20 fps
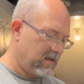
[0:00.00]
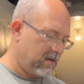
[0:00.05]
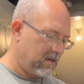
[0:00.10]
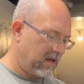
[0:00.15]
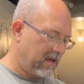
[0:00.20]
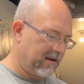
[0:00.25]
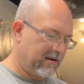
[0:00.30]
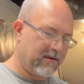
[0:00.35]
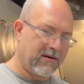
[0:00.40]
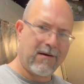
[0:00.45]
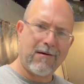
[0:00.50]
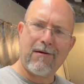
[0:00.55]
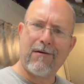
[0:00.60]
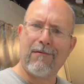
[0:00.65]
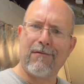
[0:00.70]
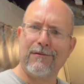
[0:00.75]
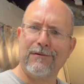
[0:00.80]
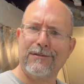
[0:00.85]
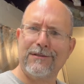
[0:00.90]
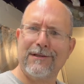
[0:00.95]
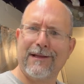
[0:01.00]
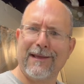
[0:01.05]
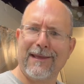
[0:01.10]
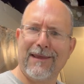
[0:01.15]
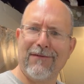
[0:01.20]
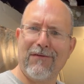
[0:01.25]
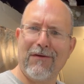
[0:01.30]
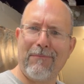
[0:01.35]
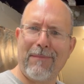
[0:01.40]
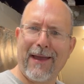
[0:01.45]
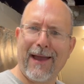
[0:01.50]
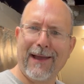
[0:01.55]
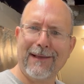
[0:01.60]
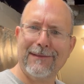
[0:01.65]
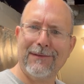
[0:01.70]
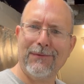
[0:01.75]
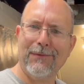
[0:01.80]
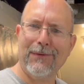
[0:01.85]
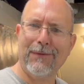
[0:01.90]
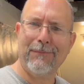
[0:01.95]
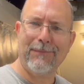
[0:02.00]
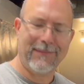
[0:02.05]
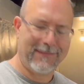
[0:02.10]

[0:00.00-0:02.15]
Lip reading: I don't know. Should I give it back to him?